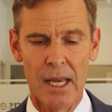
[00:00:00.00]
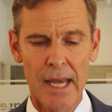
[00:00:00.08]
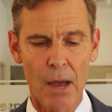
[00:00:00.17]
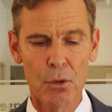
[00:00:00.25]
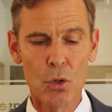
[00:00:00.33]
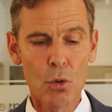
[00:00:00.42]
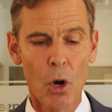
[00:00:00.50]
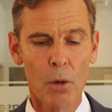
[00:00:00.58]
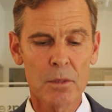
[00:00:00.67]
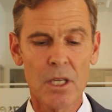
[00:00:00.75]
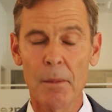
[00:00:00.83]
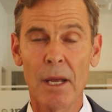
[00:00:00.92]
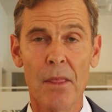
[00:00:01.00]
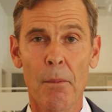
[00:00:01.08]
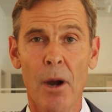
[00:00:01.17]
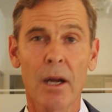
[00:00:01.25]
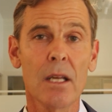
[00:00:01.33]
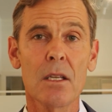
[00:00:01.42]
Now, new homes coming on the
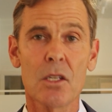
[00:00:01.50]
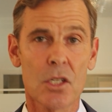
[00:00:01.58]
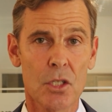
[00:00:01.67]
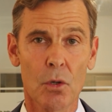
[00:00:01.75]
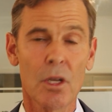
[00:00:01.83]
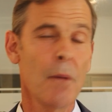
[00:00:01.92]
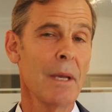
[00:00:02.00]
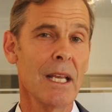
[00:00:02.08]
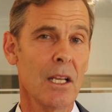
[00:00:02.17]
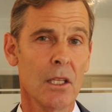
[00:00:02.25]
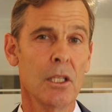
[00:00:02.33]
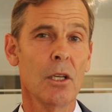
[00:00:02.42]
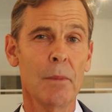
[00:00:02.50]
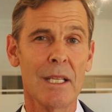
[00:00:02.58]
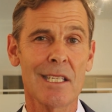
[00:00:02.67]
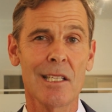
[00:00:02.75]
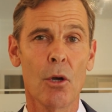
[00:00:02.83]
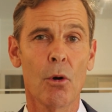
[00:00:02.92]
market, still coming in at a little bit
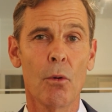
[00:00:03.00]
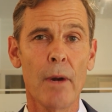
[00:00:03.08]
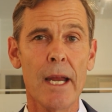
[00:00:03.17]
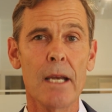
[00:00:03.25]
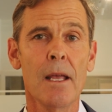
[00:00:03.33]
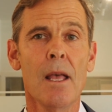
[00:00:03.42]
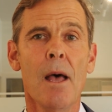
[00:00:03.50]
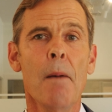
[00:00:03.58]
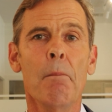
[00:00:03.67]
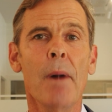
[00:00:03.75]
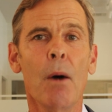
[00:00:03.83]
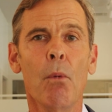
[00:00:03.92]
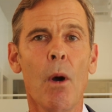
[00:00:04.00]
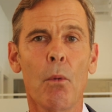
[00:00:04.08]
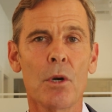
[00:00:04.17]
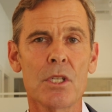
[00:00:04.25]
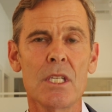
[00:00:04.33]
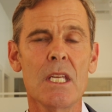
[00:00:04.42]
slower rate, but what
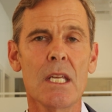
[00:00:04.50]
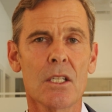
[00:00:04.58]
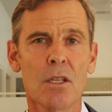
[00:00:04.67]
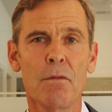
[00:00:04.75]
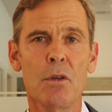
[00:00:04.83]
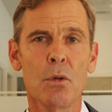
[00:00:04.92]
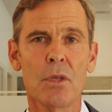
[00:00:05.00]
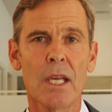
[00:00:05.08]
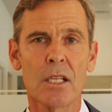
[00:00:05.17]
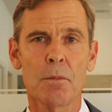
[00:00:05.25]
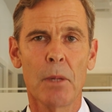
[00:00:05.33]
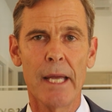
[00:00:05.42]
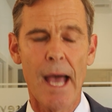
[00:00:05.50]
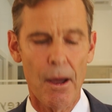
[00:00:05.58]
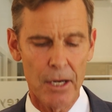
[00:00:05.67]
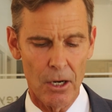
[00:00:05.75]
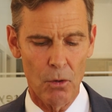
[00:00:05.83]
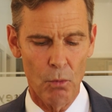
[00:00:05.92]
we're seeing is a few things play
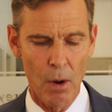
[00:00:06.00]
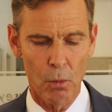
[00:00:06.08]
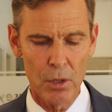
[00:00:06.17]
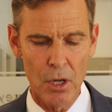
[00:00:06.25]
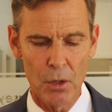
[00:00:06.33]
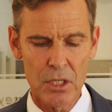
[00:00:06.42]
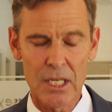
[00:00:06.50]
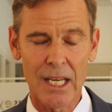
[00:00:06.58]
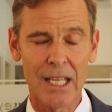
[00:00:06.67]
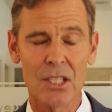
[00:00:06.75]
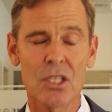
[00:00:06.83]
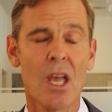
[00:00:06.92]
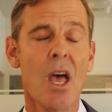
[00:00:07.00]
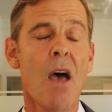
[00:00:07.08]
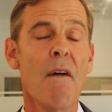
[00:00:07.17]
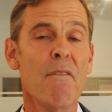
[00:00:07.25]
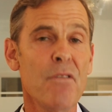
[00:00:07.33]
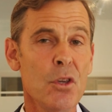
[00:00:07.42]
out here. What we're noticing is
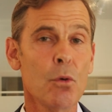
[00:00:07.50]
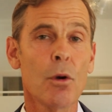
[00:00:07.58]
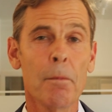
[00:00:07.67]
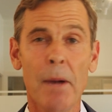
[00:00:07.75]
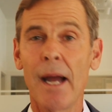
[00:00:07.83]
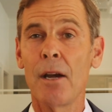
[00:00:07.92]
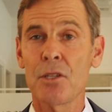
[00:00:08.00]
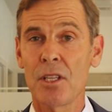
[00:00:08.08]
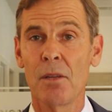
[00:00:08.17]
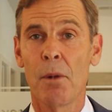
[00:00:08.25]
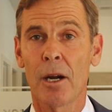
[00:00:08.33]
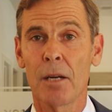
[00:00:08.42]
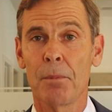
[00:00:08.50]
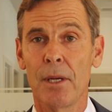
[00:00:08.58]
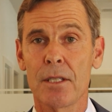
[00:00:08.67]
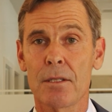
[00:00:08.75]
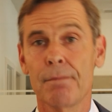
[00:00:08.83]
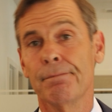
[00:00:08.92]
fewer buyers on the
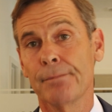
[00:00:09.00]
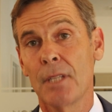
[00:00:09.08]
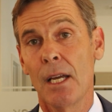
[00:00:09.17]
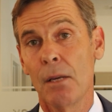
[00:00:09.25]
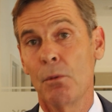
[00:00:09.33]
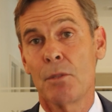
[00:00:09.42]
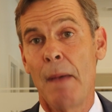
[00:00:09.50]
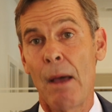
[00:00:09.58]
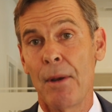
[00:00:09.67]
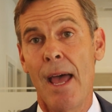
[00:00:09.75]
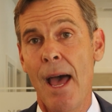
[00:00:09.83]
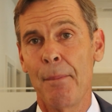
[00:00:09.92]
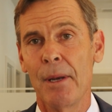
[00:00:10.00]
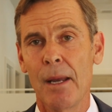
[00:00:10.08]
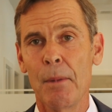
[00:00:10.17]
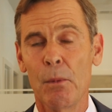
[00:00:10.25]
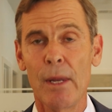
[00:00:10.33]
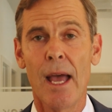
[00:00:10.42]
marketplace, okay? It was bound to happen. I
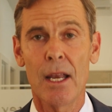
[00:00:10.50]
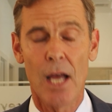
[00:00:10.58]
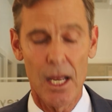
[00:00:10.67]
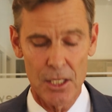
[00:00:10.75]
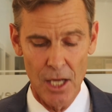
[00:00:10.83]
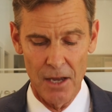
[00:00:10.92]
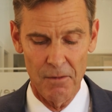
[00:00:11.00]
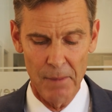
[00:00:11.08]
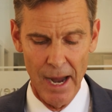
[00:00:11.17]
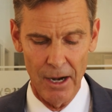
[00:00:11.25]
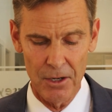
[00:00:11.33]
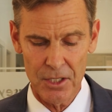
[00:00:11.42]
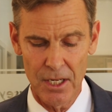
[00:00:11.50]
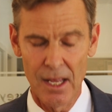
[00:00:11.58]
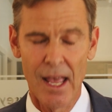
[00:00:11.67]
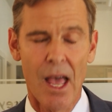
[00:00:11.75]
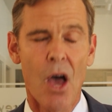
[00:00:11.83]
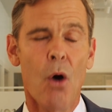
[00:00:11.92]
mean, we had a ton of buyers.
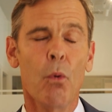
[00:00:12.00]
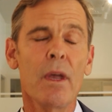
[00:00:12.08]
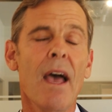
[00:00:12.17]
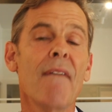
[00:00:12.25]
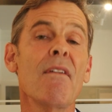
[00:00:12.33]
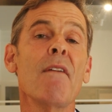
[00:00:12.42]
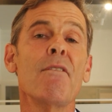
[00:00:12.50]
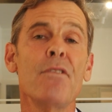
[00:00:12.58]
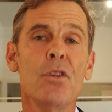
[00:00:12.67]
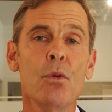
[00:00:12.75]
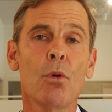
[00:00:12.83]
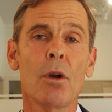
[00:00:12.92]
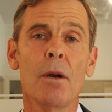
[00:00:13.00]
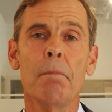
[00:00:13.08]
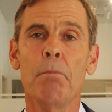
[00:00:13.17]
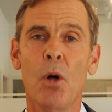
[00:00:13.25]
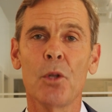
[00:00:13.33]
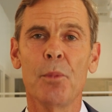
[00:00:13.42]
We have
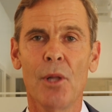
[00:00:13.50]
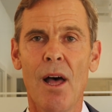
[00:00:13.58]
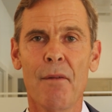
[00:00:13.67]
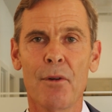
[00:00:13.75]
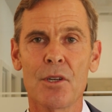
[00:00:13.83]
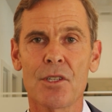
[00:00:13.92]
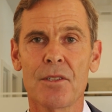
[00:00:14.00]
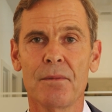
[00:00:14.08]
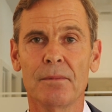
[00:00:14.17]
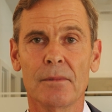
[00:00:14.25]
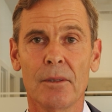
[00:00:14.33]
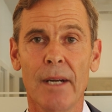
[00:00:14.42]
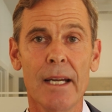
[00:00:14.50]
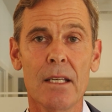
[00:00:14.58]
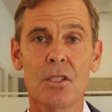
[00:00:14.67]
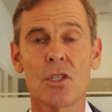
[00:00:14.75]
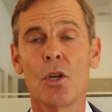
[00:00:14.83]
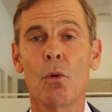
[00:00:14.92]
fewer multiple offers, all
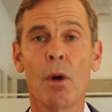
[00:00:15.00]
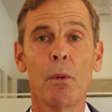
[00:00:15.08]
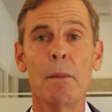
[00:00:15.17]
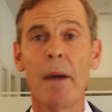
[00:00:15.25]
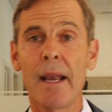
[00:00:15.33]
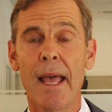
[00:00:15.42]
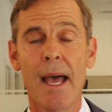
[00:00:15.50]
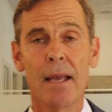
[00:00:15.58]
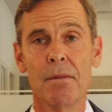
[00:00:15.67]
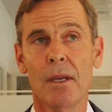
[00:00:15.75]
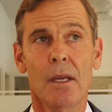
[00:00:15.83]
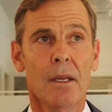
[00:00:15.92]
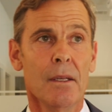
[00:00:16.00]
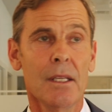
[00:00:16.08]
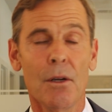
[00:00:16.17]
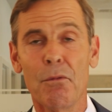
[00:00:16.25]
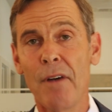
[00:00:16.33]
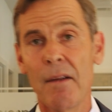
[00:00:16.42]
right? So where we might've had,
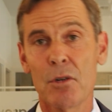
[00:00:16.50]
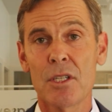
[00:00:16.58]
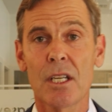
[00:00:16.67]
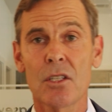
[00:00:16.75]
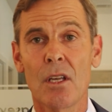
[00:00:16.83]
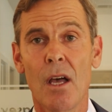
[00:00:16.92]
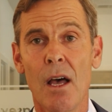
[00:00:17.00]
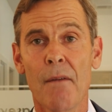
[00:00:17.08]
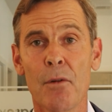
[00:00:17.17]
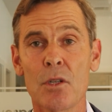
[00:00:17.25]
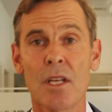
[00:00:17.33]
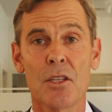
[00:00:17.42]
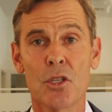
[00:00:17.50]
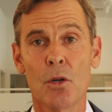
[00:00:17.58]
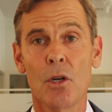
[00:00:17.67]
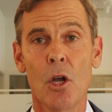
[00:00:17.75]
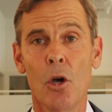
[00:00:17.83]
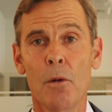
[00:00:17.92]
you know, five or six offers on
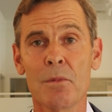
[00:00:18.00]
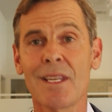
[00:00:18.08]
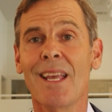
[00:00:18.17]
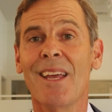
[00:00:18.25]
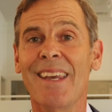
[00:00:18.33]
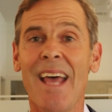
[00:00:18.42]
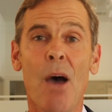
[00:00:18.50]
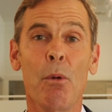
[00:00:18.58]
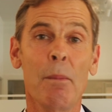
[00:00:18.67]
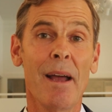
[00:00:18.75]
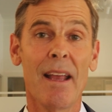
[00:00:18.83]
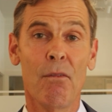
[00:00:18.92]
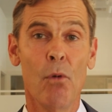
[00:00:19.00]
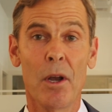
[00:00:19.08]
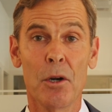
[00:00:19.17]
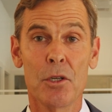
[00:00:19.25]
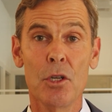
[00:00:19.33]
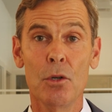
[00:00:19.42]
certain homes, now we might have one
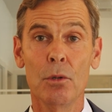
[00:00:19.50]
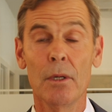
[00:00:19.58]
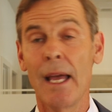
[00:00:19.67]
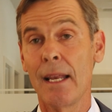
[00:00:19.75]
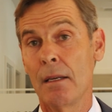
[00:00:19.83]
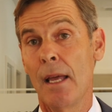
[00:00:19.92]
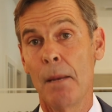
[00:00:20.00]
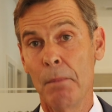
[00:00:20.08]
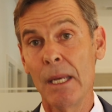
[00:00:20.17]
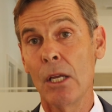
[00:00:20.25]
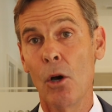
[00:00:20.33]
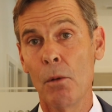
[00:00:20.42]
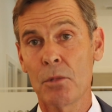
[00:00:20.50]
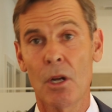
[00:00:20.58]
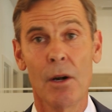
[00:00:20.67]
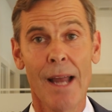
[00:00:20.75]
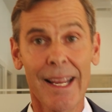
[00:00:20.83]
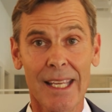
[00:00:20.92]
or two, and, and many homes
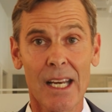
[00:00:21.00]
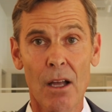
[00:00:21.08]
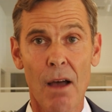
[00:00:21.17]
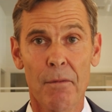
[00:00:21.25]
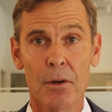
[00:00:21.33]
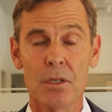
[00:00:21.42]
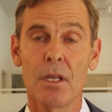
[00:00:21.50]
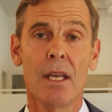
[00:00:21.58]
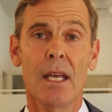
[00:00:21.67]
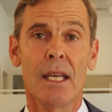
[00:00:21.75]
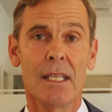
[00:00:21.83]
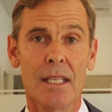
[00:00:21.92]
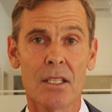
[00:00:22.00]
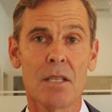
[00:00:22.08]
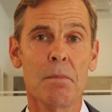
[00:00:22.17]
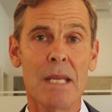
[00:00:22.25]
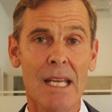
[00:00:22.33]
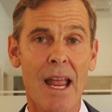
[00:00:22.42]
are not getting offers.
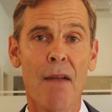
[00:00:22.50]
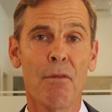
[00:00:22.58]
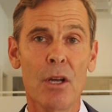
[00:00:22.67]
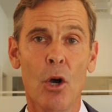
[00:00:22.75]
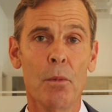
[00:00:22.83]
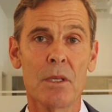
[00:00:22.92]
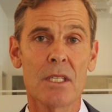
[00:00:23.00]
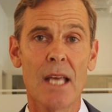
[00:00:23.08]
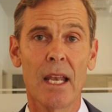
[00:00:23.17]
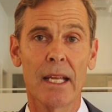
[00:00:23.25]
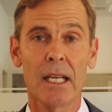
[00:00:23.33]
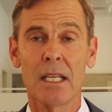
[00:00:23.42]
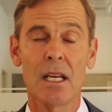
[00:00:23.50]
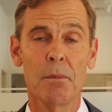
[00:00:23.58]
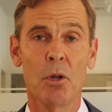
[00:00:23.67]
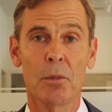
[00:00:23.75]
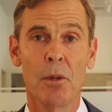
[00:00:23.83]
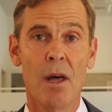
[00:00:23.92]
Doesn't mean every home is selling and getting
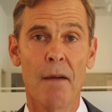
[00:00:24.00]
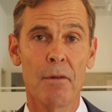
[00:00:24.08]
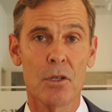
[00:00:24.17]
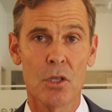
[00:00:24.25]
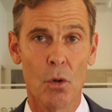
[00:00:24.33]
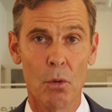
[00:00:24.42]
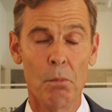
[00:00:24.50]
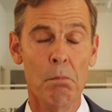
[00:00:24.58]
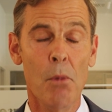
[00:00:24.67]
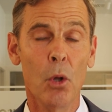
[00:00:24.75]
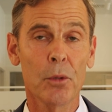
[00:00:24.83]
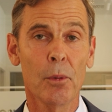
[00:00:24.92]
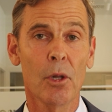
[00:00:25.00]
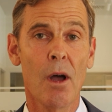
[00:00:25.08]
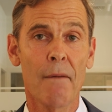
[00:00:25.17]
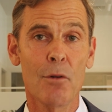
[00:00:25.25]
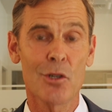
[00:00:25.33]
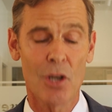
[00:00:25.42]
multiple offers. So multiple
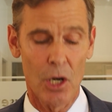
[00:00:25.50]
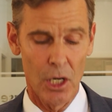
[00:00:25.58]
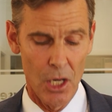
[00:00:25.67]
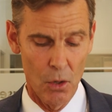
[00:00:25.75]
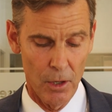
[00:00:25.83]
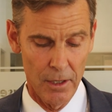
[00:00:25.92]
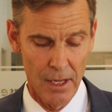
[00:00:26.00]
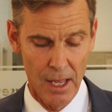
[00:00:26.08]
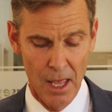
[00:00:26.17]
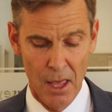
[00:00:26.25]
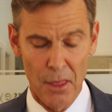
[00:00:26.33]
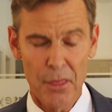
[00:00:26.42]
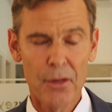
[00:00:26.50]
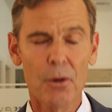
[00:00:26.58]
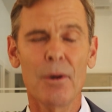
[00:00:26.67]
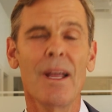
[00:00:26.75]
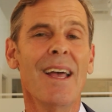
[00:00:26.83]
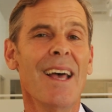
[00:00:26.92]
offers are lower.
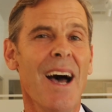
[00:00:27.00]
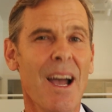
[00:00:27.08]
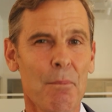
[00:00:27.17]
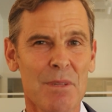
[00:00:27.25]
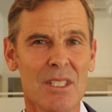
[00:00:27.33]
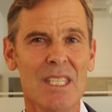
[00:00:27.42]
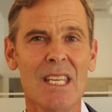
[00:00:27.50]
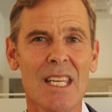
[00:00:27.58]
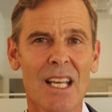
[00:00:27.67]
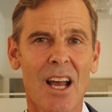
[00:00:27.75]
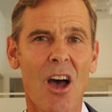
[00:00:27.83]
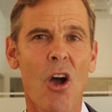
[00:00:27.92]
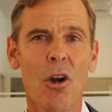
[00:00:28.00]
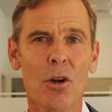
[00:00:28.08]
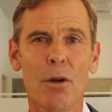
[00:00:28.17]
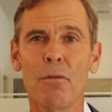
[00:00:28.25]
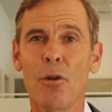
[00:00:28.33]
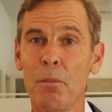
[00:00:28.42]
Third, I'm seeing it
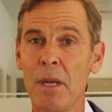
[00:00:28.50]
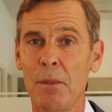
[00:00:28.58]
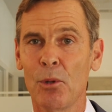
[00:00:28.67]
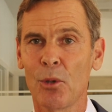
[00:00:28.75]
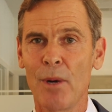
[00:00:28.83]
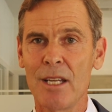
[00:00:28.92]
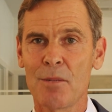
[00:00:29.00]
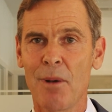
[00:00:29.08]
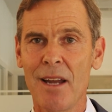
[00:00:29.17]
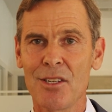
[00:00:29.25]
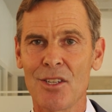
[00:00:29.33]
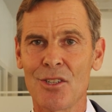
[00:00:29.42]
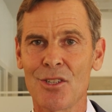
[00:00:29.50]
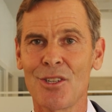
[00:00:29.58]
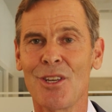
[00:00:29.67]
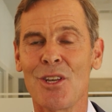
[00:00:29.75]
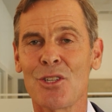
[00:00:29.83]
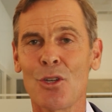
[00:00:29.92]
harder for people to raise
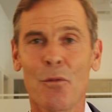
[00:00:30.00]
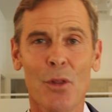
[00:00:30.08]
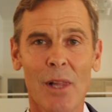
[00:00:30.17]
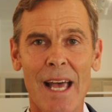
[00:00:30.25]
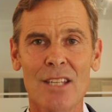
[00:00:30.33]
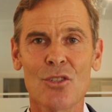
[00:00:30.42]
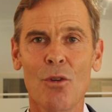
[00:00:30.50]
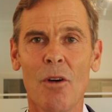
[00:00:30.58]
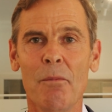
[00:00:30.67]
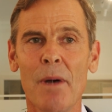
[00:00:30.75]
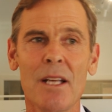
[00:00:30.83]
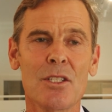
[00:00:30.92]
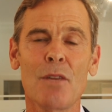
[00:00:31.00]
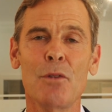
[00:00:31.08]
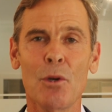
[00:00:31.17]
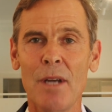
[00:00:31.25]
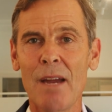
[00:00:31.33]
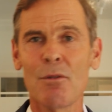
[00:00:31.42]
prices. So for the last twelve months,
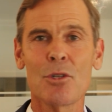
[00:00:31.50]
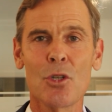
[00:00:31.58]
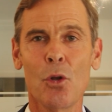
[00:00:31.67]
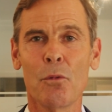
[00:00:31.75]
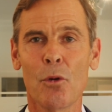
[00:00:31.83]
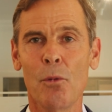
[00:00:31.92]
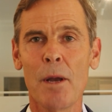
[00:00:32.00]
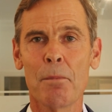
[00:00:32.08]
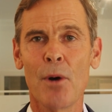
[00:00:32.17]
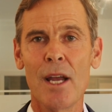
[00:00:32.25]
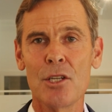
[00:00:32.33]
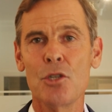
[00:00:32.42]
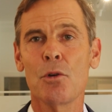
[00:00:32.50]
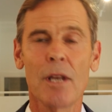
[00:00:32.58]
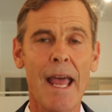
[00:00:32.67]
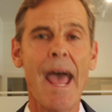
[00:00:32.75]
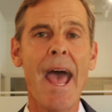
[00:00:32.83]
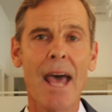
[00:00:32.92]
if your neighbor sold for one price, you
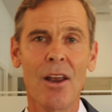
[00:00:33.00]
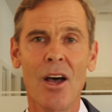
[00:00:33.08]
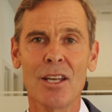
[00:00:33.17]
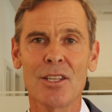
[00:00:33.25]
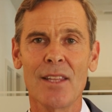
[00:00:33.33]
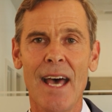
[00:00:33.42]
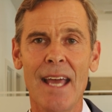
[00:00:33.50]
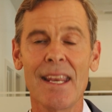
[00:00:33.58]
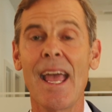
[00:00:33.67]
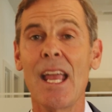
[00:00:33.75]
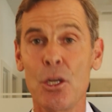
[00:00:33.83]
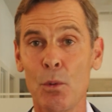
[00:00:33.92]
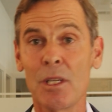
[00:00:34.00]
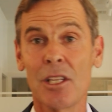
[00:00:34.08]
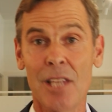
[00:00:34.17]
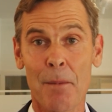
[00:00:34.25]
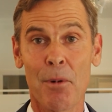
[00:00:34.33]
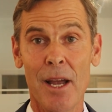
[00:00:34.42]
could add on to that and you would
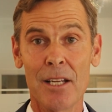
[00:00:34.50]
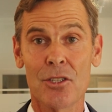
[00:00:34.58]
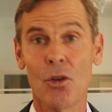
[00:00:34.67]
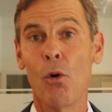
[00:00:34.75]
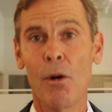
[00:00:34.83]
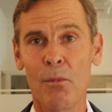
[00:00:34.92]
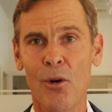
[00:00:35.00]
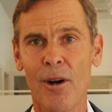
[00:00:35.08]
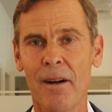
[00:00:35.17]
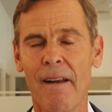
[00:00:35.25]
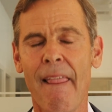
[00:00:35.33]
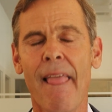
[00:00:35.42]
get that price or more.